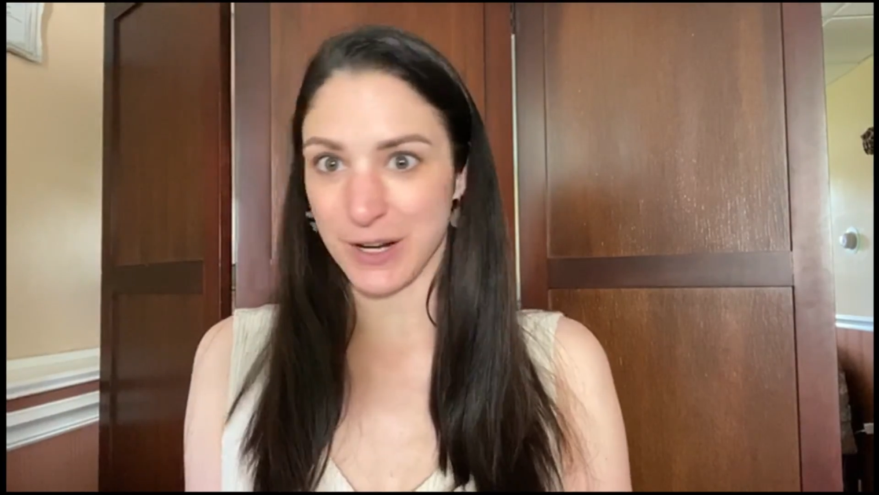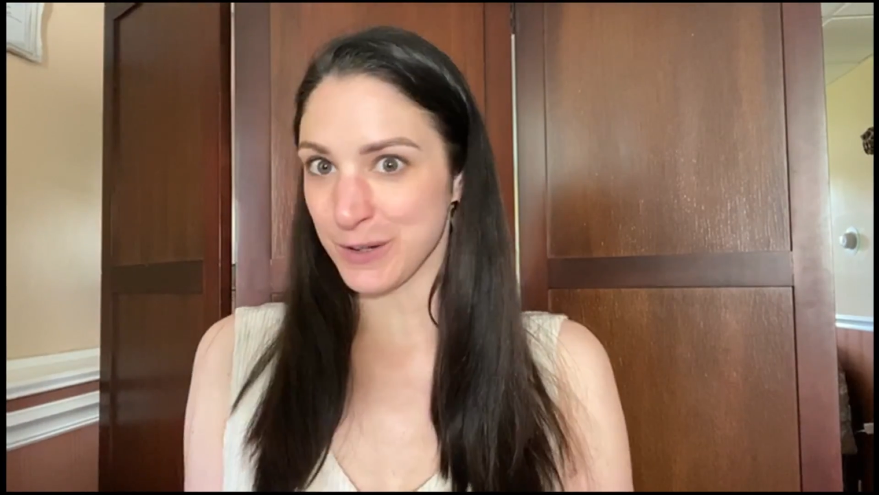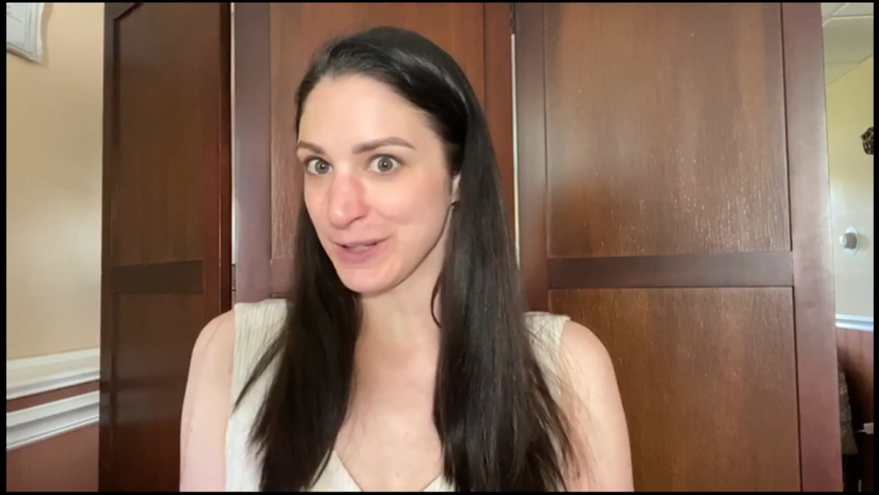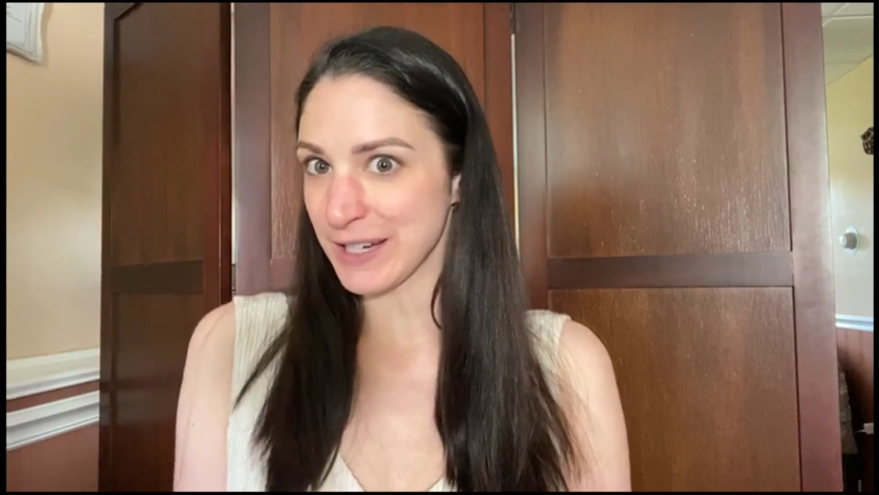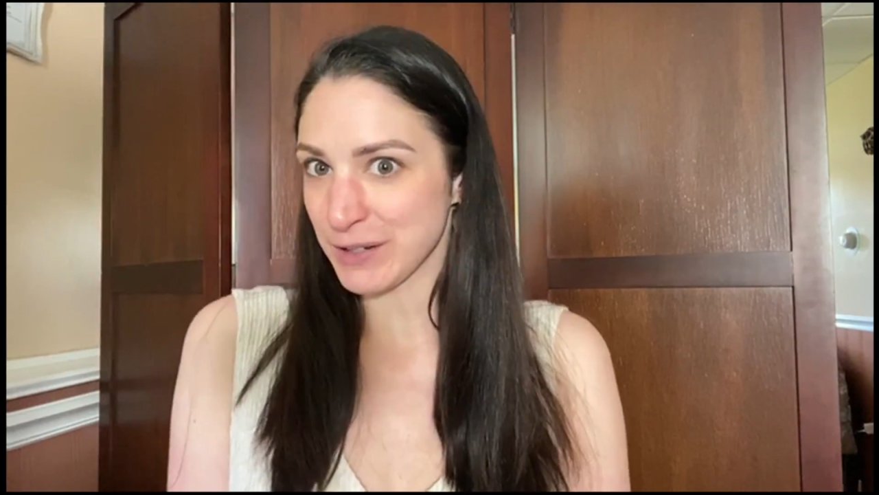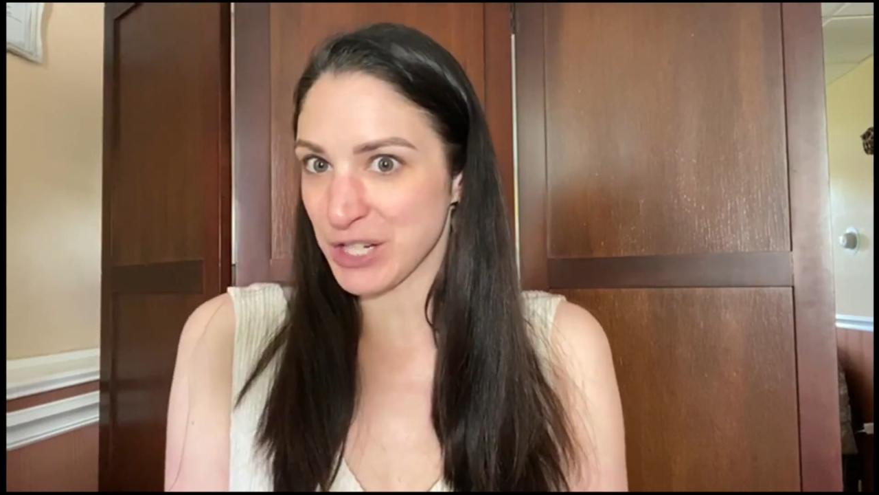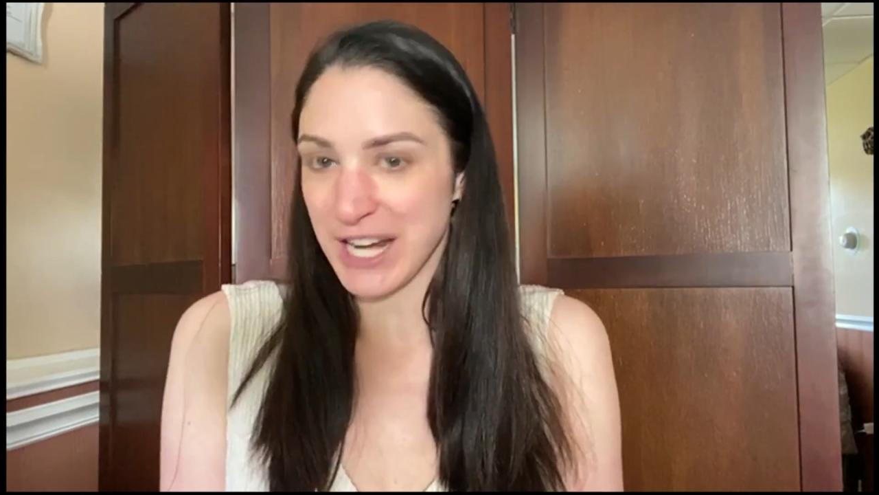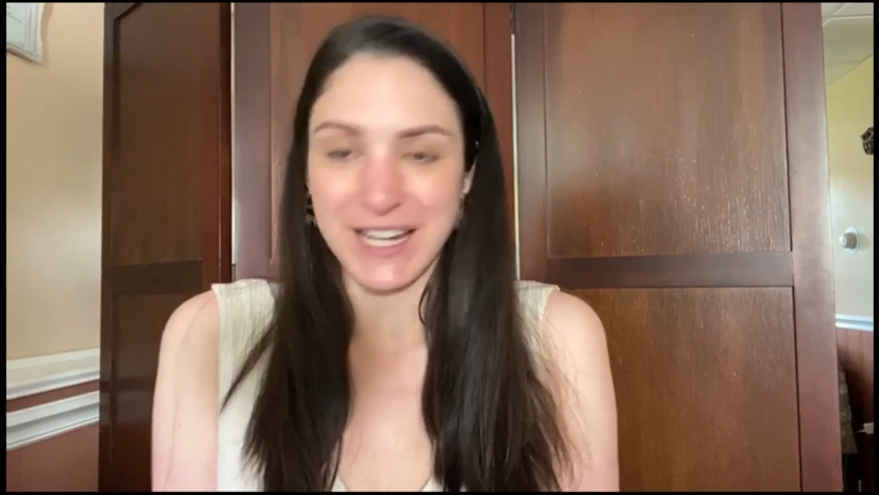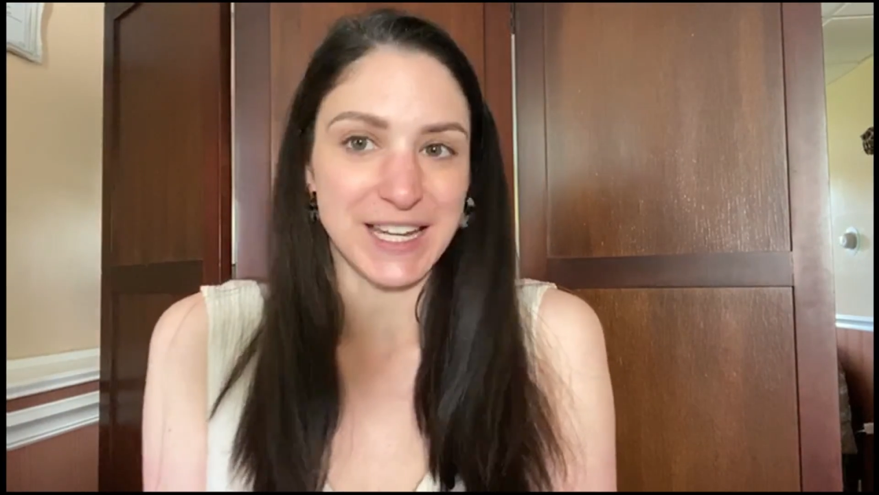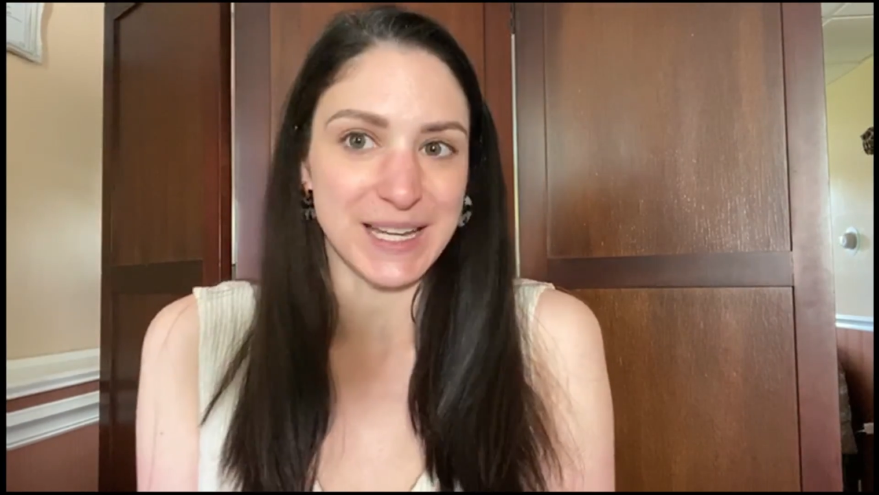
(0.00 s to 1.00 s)
Oh, look how
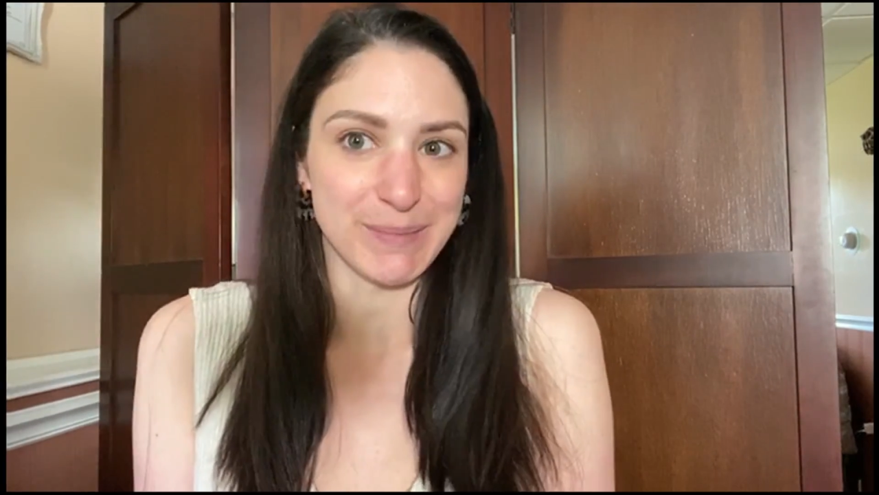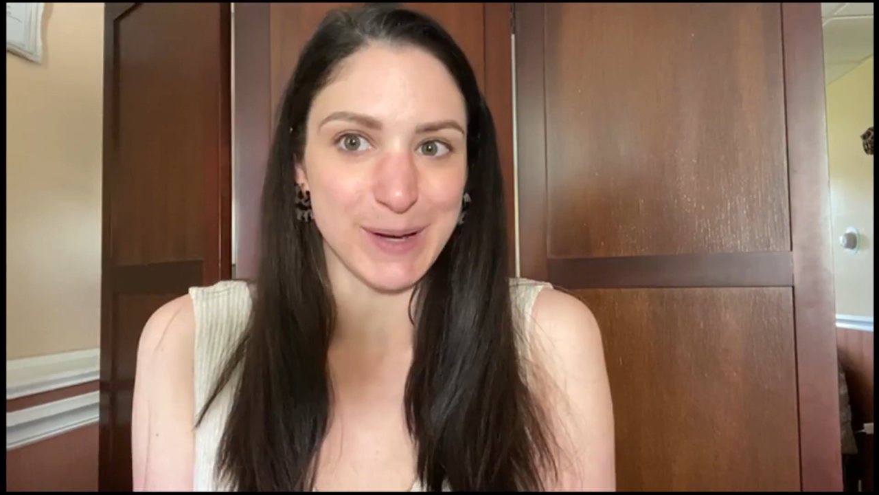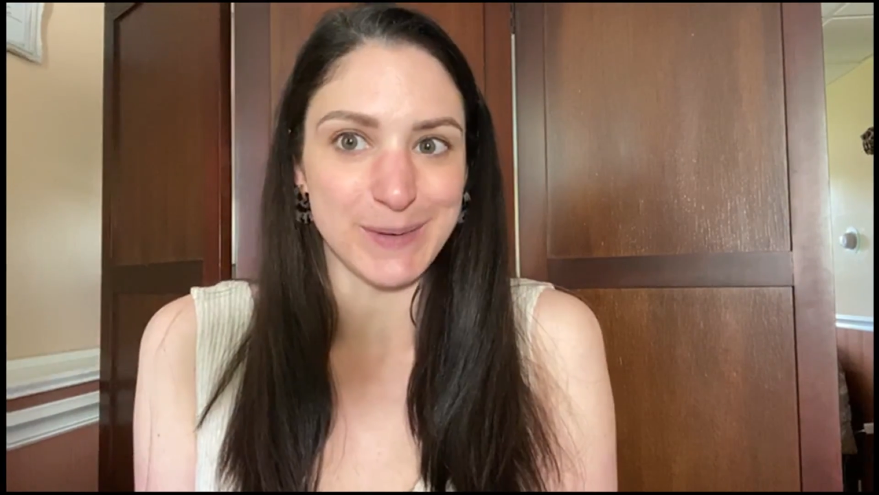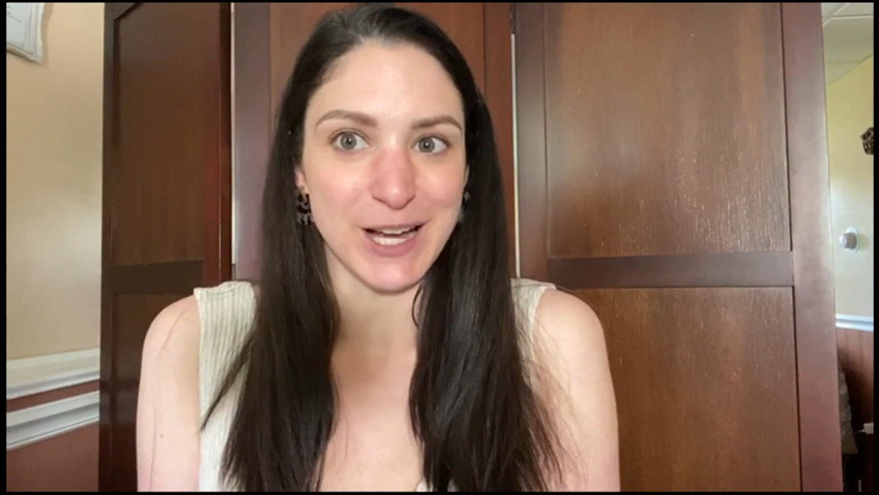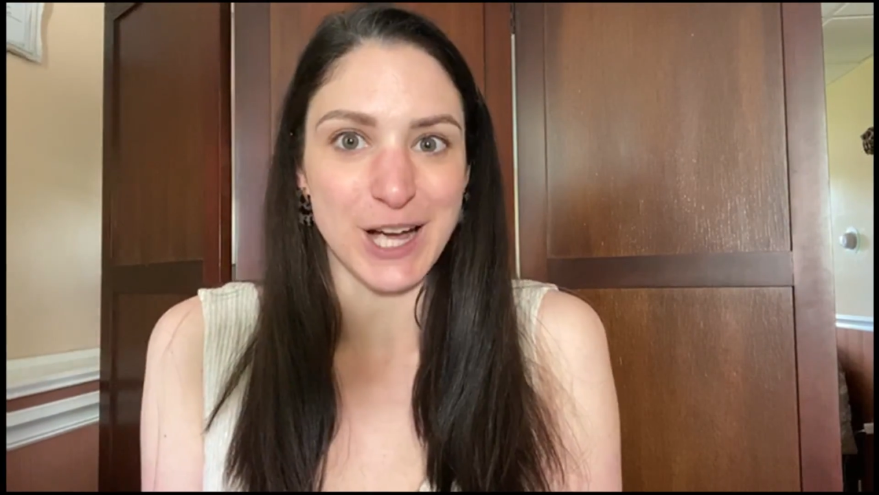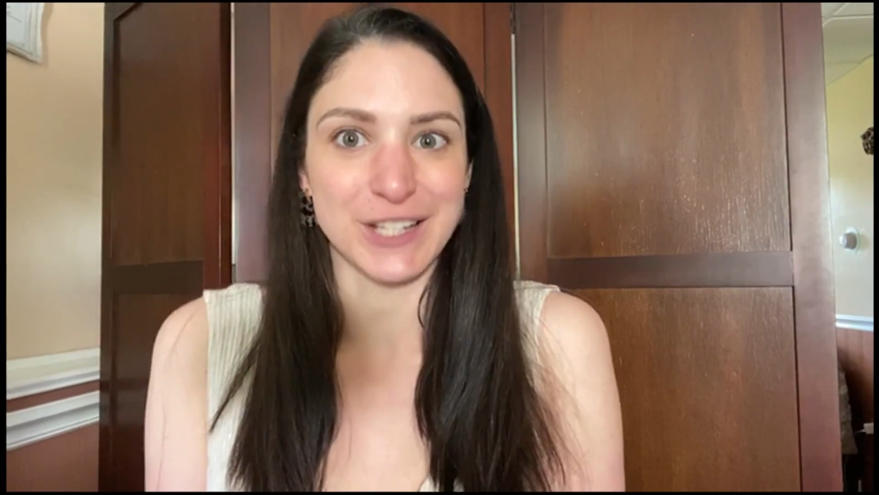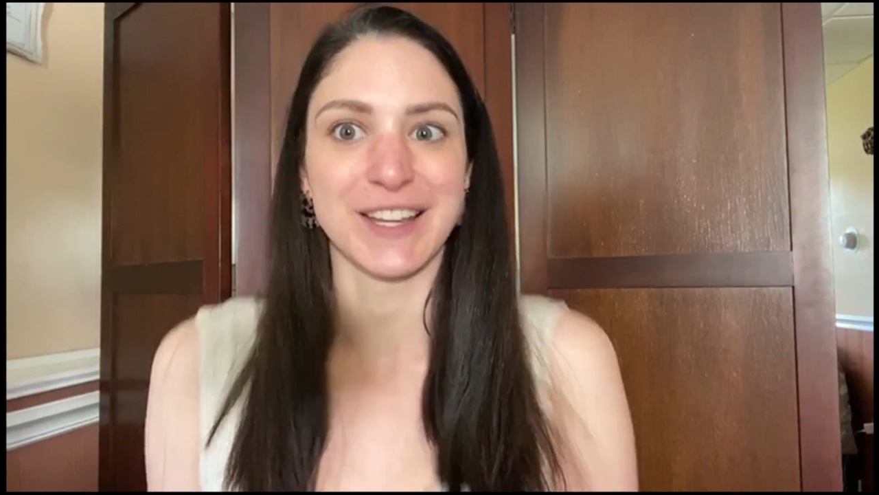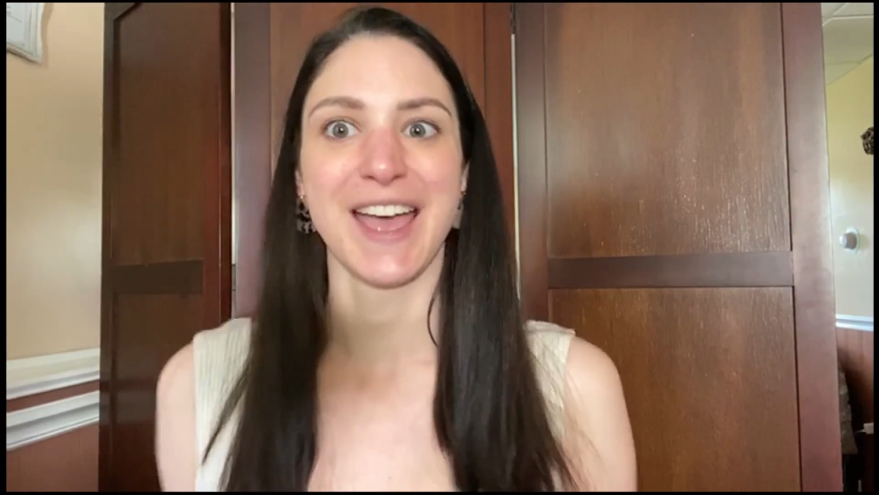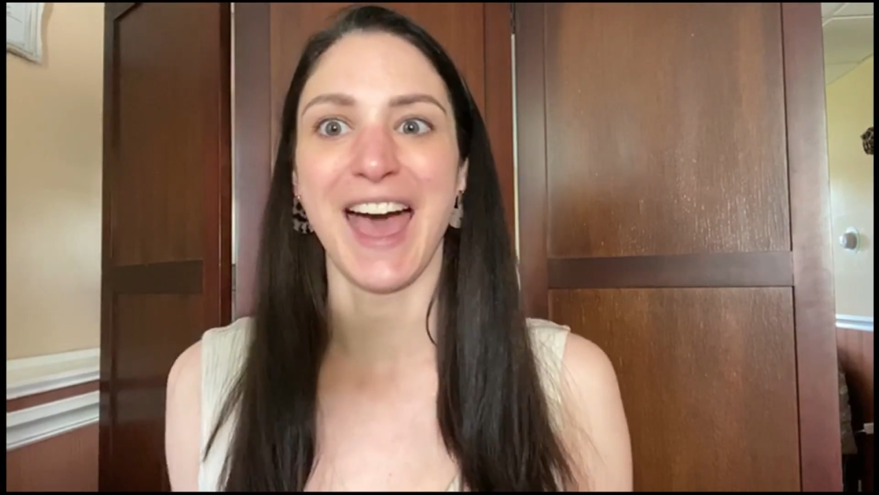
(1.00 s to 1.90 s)
shiny I am. Oh my gosh.